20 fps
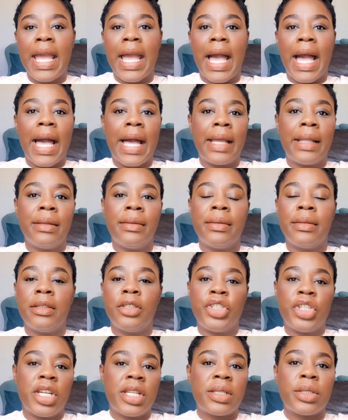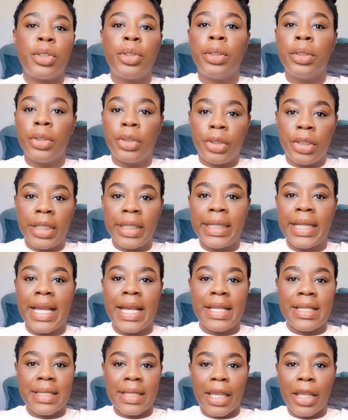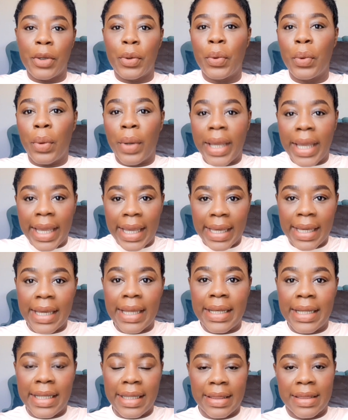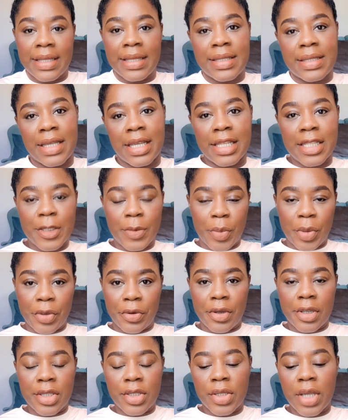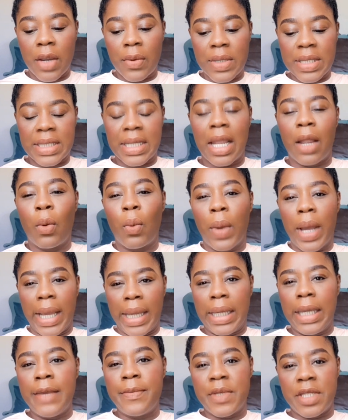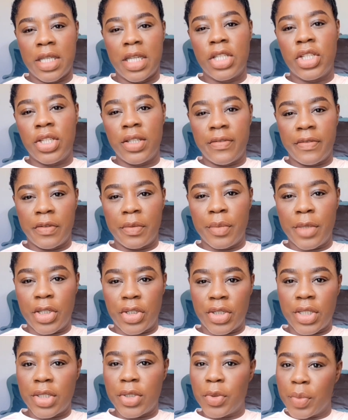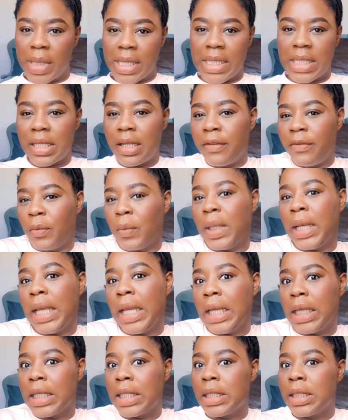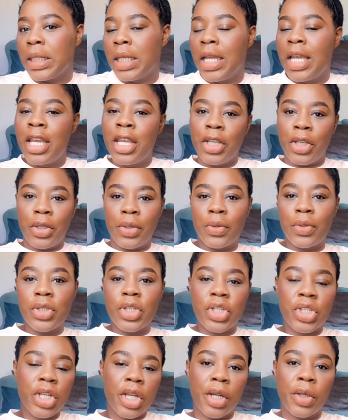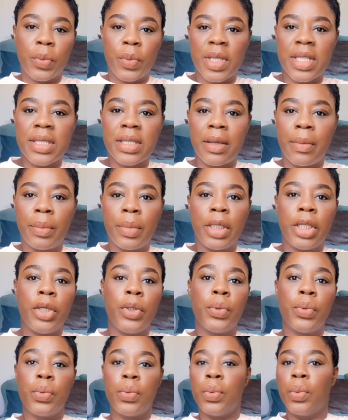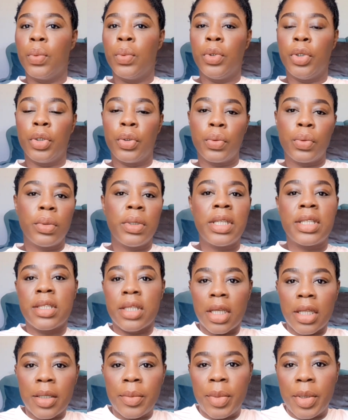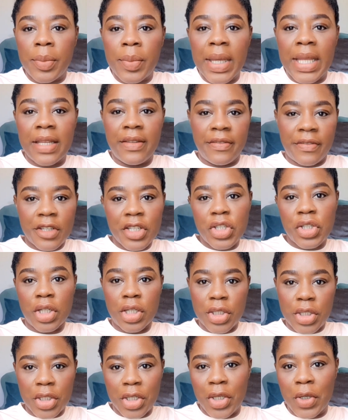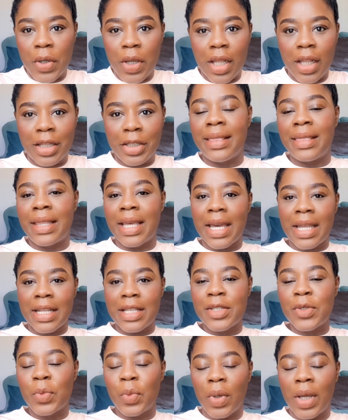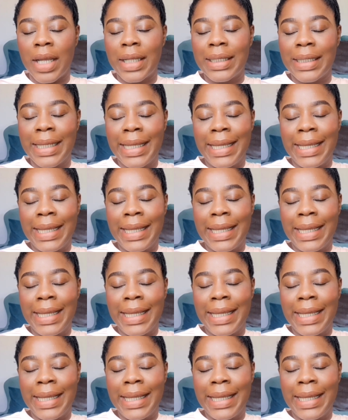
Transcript: and just learn as I go ahead in this experience. So I was like, why keep such information to myself when I can, you know, share it with somebody who, you know, it's gonna be beneficial to you all. And that is what,